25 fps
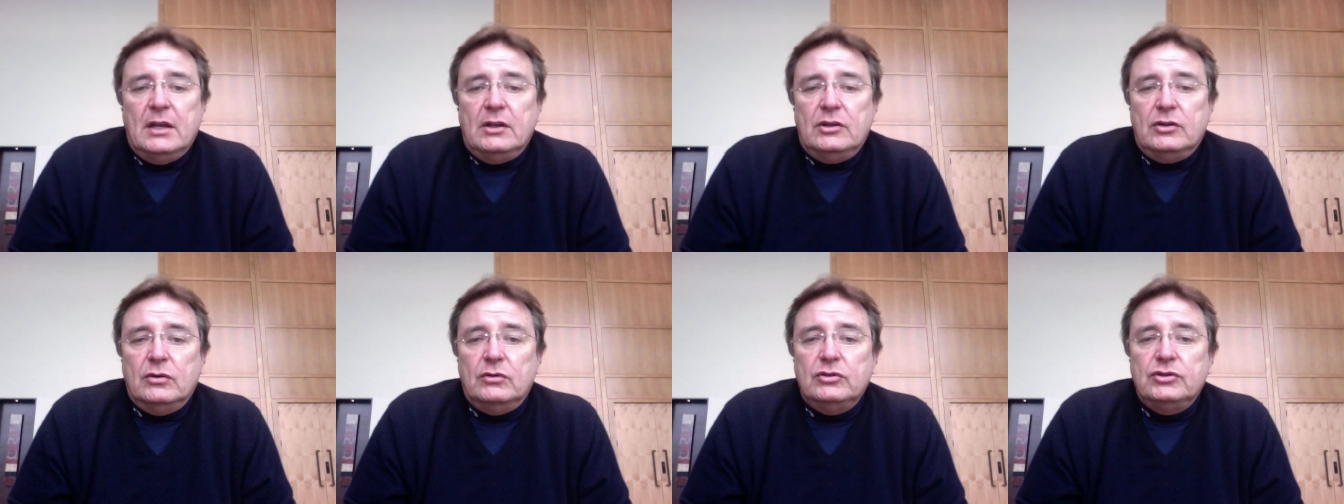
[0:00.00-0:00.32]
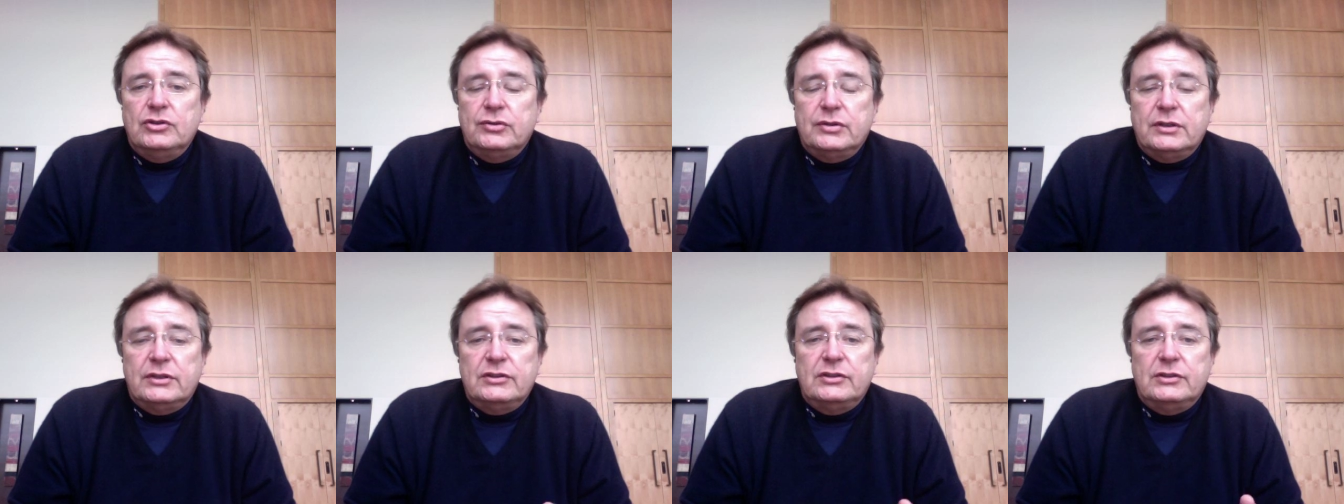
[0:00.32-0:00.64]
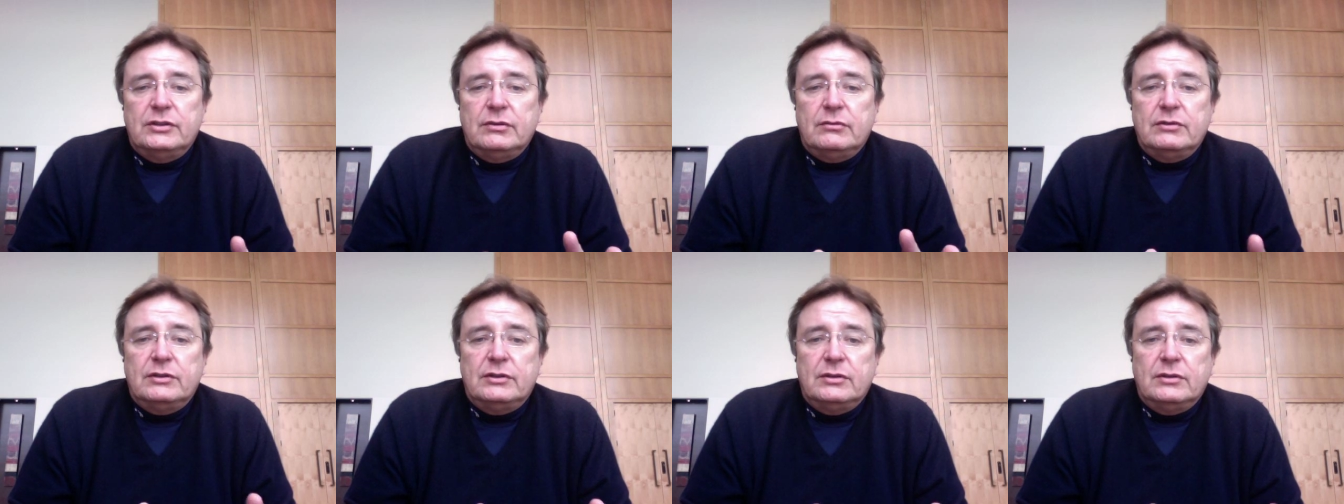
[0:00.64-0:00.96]
Don't
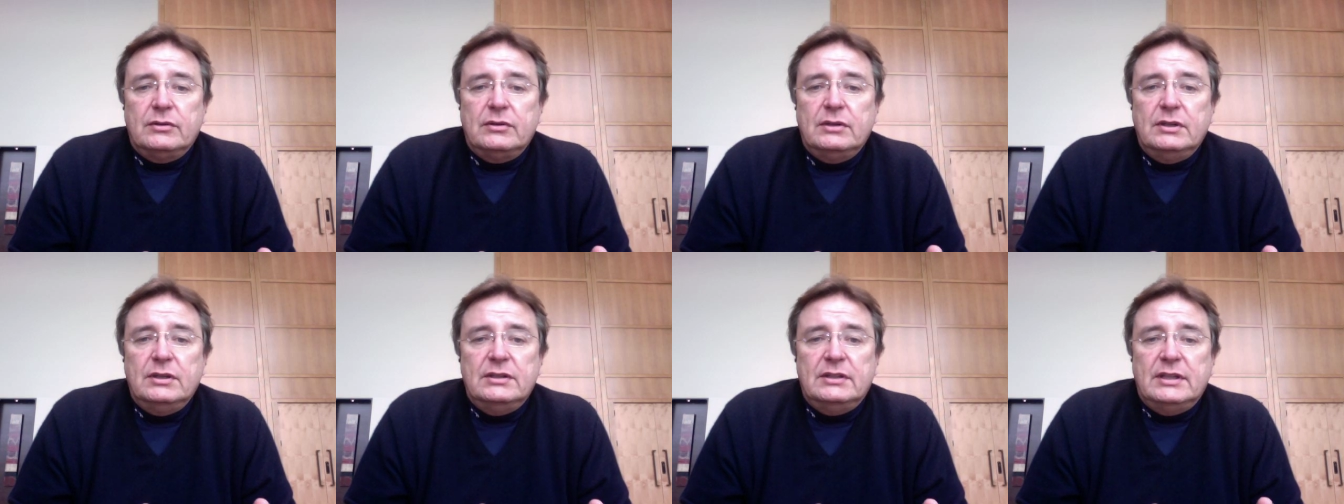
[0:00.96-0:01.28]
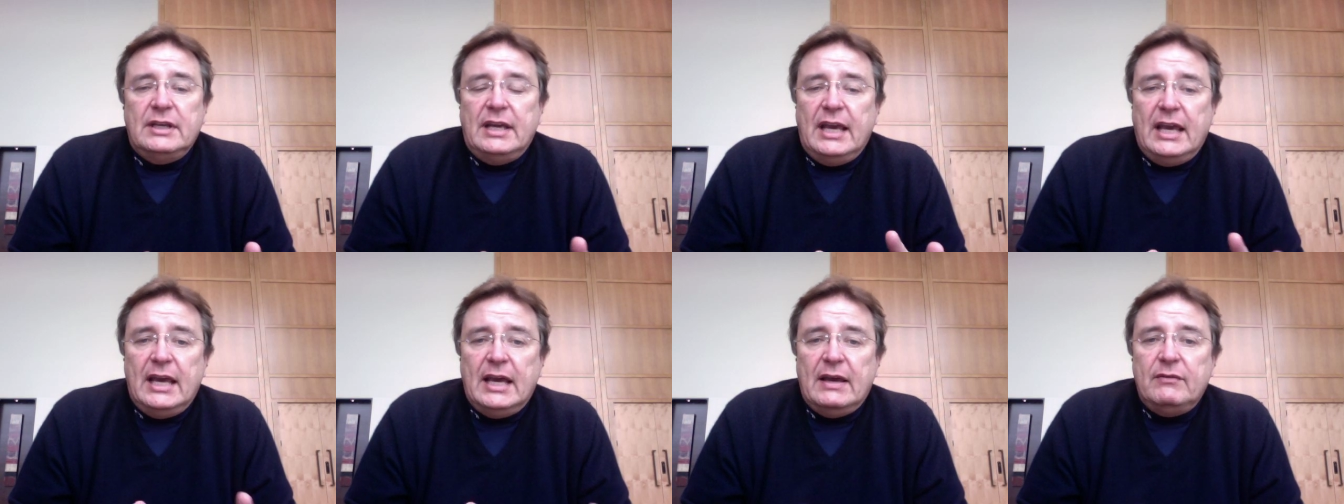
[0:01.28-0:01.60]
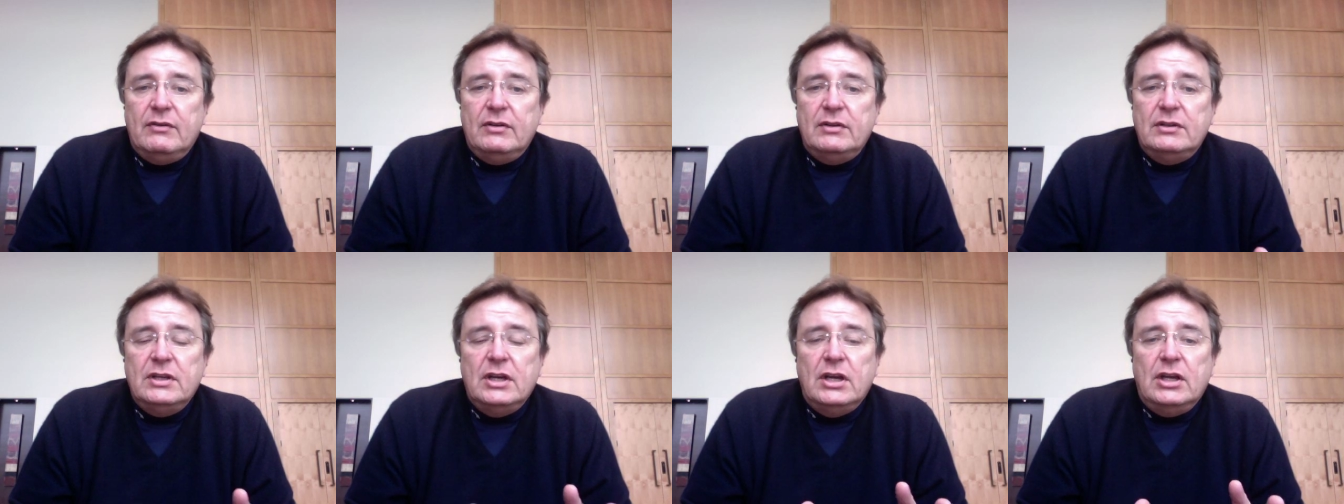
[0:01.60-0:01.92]
trust your attorney to
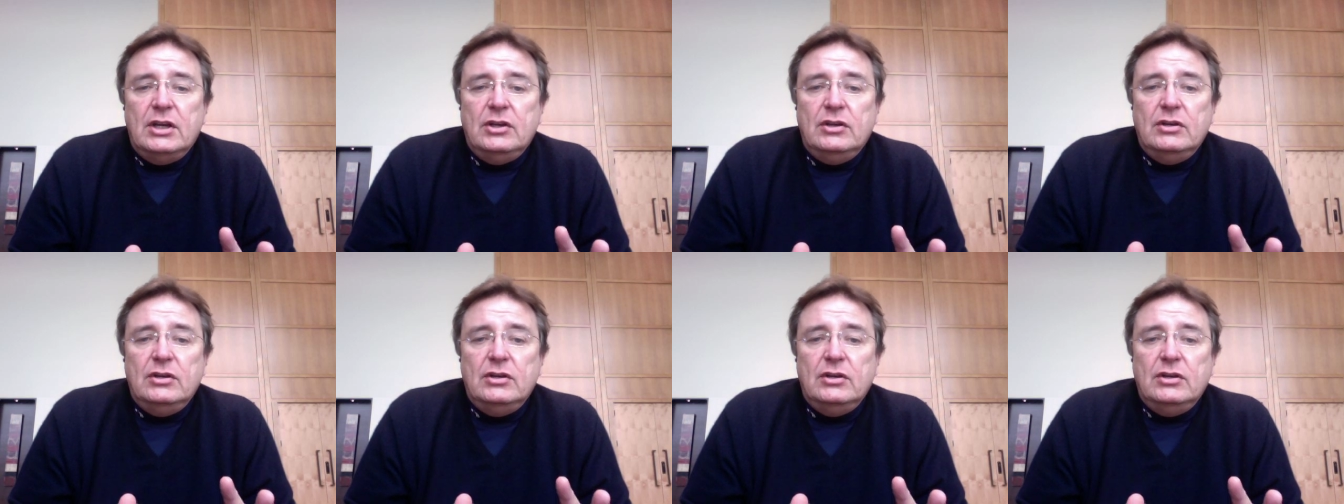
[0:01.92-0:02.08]
have it.